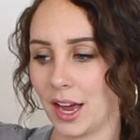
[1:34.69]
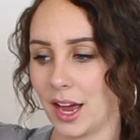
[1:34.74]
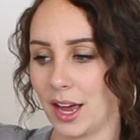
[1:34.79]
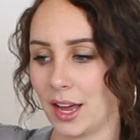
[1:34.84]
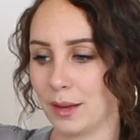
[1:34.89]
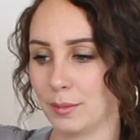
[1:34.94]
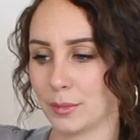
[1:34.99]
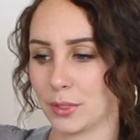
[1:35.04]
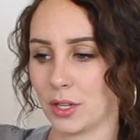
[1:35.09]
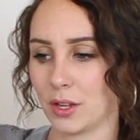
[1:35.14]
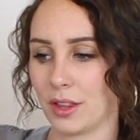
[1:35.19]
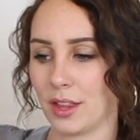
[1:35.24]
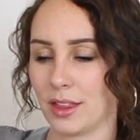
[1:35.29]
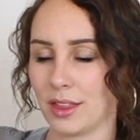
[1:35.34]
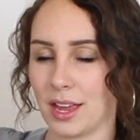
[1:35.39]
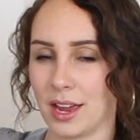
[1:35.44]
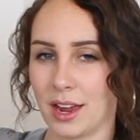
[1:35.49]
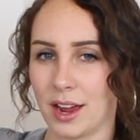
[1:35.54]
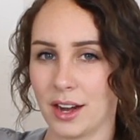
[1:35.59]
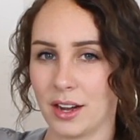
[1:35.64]
um, so that
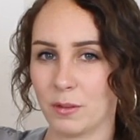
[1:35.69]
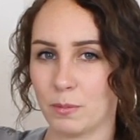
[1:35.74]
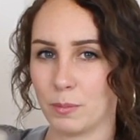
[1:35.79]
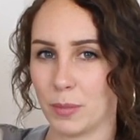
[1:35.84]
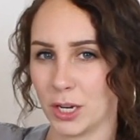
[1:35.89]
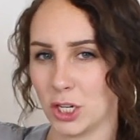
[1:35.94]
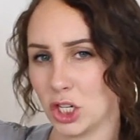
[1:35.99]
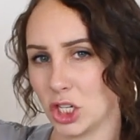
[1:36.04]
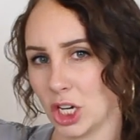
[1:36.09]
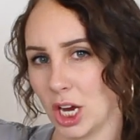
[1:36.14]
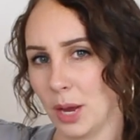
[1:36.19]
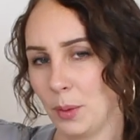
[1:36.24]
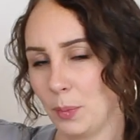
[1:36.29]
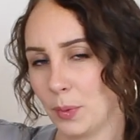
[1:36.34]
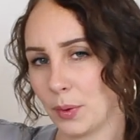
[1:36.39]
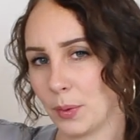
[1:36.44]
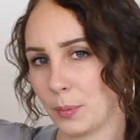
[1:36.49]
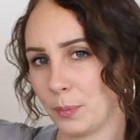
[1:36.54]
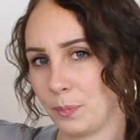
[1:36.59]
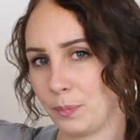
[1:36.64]
they kind of bunch up
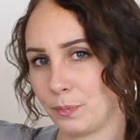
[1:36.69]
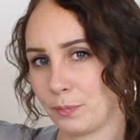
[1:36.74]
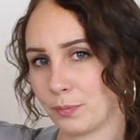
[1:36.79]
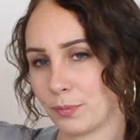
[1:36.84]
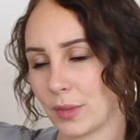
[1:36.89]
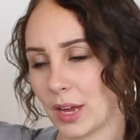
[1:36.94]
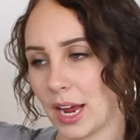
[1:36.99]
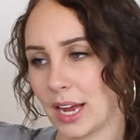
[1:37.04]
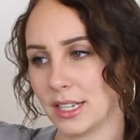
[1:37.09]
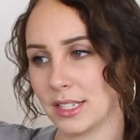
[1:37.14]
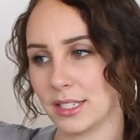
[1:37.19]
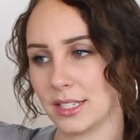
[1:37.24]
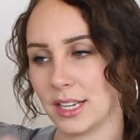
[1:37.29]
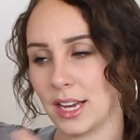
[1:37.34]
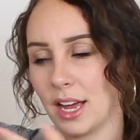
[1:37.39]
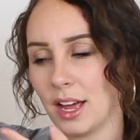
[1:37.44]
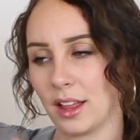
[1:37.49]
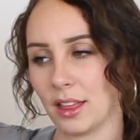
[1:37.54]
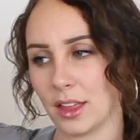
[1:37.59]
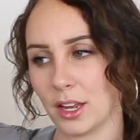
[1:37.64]
and
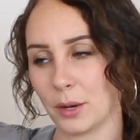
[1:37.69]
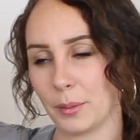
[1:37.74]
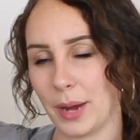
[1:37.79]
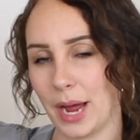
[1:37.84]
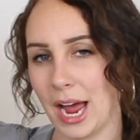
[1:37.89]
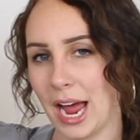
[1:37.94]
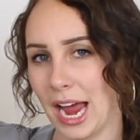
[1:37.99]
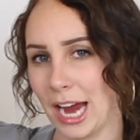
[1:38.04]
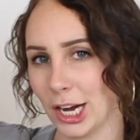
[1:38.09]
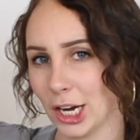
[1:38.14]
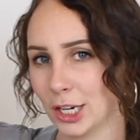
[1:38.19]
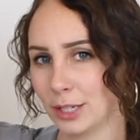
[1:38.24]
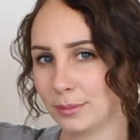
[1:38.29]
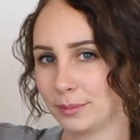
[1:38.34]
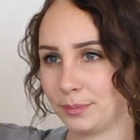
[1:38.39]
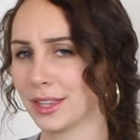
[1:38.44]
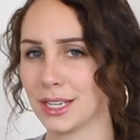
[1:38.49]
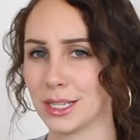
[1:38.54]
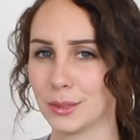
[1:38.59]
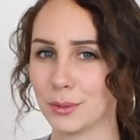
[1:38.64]
sit a little bit higher.
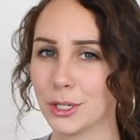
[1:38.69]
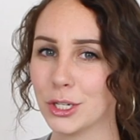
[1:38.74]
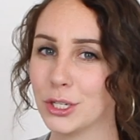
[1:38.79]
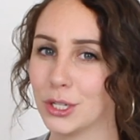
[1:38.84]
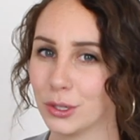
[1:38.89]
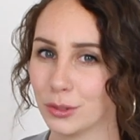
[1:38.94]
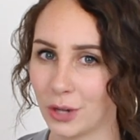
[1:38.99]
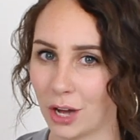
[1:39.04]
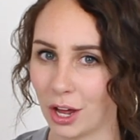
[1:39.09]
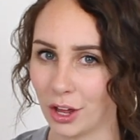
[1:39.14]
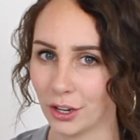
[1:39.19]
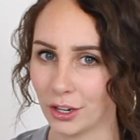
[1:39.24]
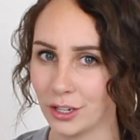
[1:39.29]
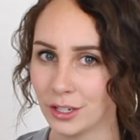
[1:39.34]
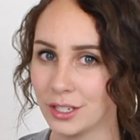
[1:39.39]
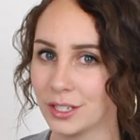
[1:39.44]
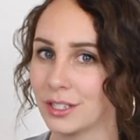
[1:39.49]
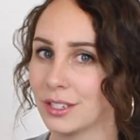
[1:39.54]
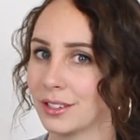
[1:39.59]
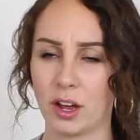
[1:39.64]
These were
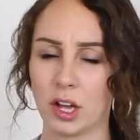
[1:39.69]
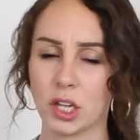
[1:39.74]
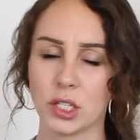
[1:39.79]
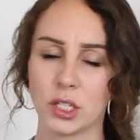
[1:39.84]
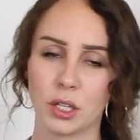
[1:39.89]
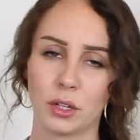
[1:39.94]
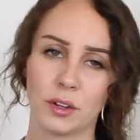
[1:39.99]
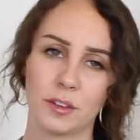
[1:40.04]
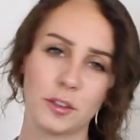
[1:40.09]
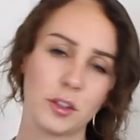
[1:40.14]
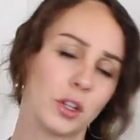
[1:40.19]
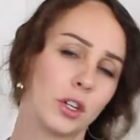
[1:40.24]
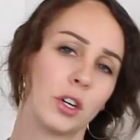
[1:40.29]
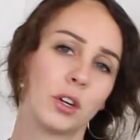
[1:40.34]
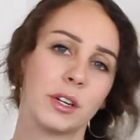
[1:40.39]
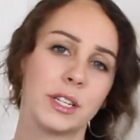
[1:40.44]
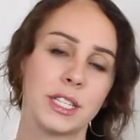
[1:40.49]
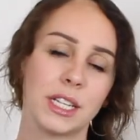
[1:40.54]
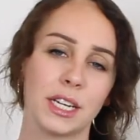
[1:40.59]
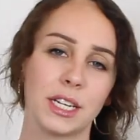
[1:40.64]
$2. Also, if you'll
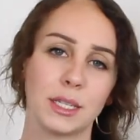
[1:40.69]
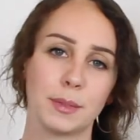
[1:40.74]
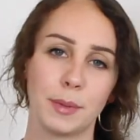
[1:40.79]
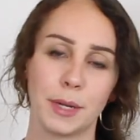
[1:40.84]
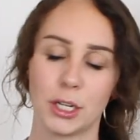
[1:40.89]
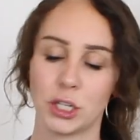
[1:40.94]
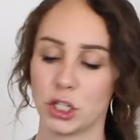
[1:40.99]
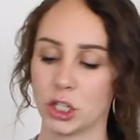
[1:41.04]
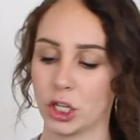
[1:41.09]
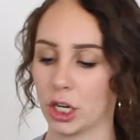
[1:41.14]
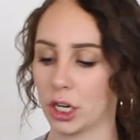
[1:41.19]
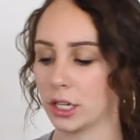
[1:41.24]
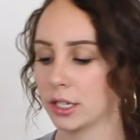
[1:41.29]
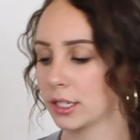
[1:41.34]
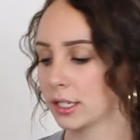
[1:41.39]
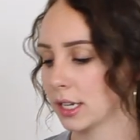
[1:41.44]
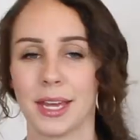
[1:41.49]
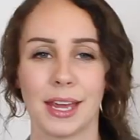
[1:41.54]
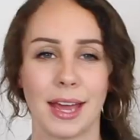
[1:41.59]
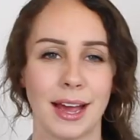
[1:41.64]
notice in his
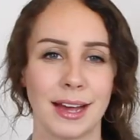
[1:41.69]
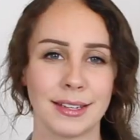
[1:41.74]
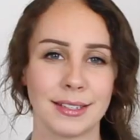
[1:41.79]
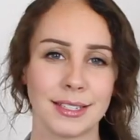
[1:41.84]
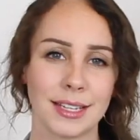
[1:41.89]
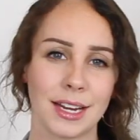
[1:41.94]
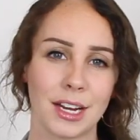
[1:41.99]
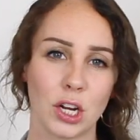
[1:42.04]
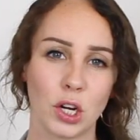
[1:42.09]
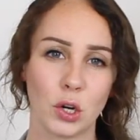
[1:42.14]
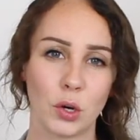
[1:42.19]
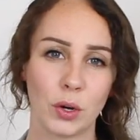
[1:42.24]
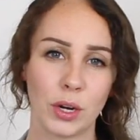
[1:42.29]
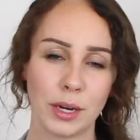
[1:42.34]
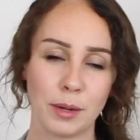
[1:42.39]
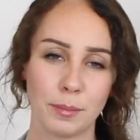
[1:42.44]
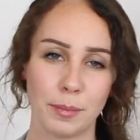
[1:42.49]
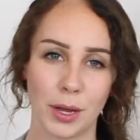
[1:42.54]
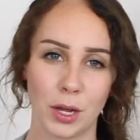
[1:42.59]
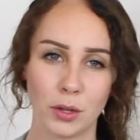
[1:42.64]
pictures, he has like a
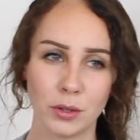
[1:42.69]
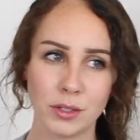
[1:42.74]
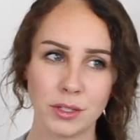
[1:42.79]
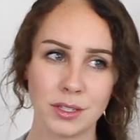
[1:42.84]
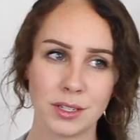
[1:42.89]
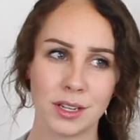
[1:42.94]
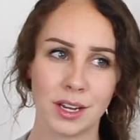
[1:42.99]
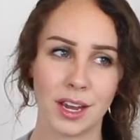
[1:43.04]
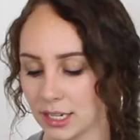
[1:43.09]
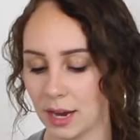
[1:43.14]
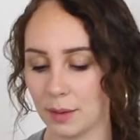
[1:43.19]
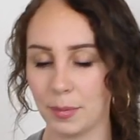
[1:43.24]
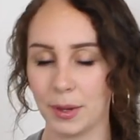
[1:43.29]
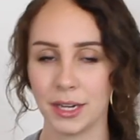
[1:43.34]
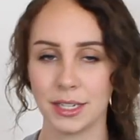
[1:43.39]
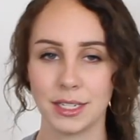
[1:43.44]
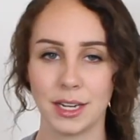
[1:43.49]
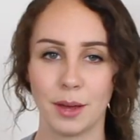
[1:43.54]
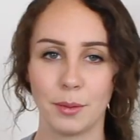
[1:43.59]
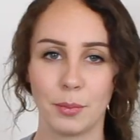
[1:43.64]
green belt. I
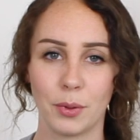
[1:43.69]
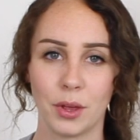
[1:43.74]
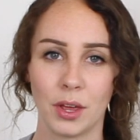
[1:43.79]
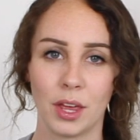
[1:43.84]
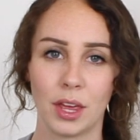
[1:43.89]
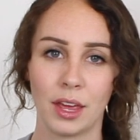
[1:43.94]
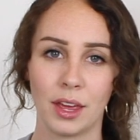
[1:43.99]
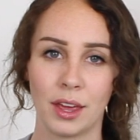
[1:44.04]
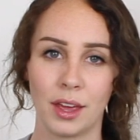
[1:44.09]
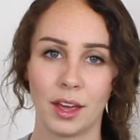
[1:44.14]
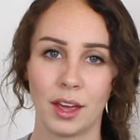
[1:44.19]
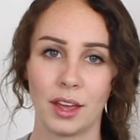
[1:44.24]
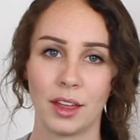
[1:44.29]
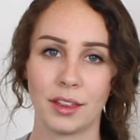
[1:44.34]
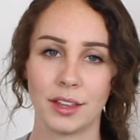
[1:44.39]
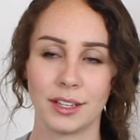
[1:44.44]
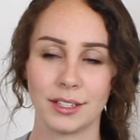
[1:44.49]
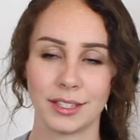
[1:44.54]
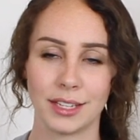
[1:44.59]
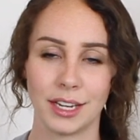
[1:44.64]
picked up
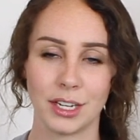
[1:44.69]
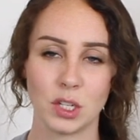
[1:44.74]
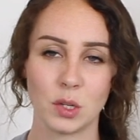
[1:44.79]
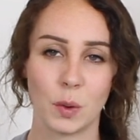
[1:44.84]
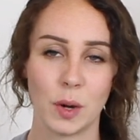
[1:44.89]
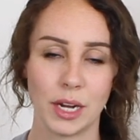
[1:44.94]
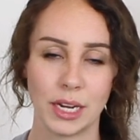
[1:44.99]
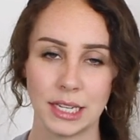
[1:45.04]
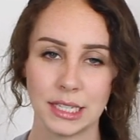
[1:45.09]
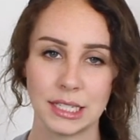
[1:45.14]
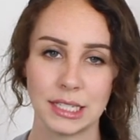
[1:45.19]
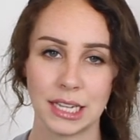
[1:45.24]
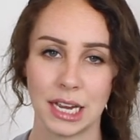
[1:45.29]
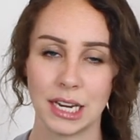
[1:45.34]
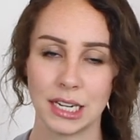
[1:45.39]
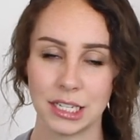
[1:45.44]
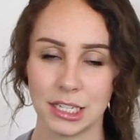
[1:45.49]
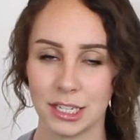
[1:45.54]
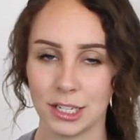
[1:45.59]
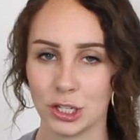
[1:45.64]
this like 20
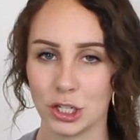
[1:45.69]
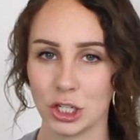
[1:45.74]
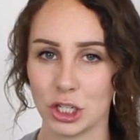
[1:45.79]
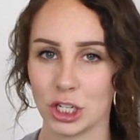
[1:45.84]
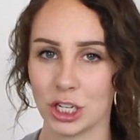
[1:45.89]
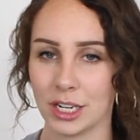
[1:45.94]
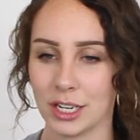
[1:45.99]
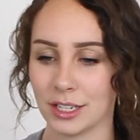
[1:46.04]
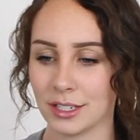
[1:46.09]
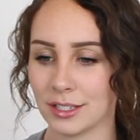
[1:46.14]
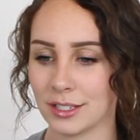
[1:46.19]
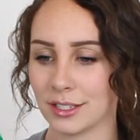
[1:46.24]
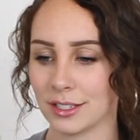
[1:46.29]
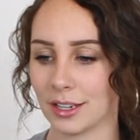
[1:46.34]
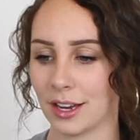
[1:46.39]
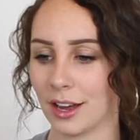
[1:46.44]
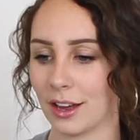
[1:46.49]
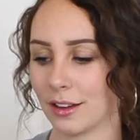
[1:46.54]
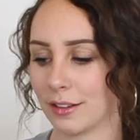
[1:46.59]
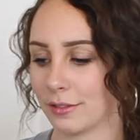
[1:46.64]
cent sheet
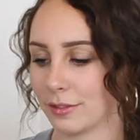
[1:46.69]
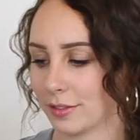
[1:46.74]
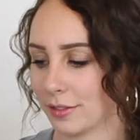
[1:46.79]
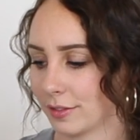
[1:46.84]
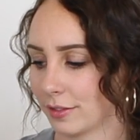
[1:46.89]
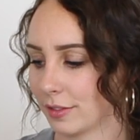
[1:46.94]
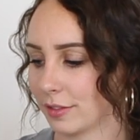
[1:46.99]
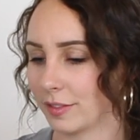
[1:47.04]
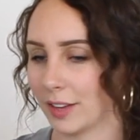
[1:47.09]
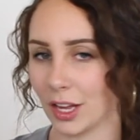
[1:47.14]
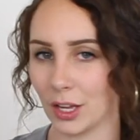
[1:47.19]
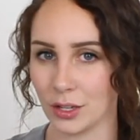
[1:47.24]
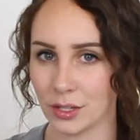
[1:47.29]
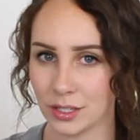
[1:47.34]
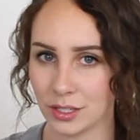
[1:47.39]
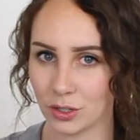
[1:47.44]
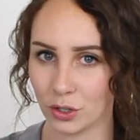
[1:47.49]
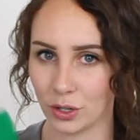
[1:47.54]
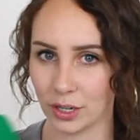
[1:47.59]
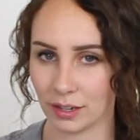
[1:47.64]
of
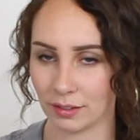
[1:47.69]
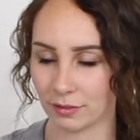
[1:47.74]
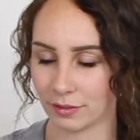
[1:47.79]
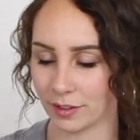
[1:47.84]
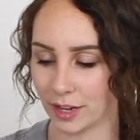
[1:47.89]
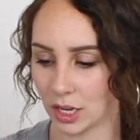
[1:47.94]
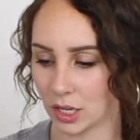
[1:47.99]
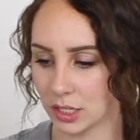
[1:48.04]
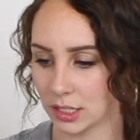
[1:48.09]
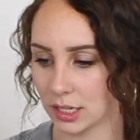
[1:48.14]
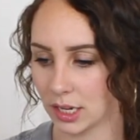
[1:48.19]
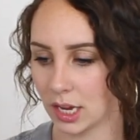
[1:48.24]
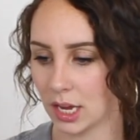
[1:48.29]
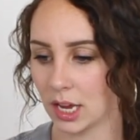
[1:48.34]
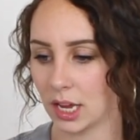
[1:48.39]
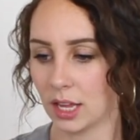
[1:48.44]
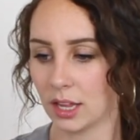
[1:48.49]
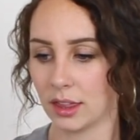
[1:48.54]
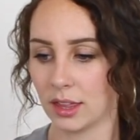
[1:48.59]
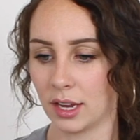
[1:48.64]
felt, green felt,
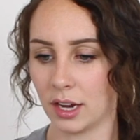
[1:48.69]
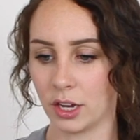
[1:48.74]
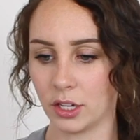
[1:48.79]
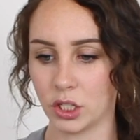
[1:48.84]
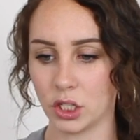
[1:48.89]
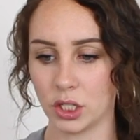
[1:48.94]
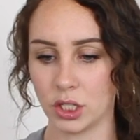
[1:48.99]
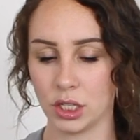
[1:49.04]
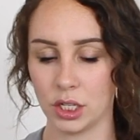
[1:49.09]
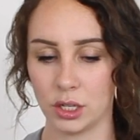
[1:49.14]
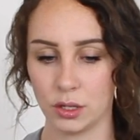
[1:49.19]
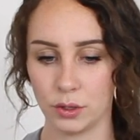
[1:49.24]
that I'll just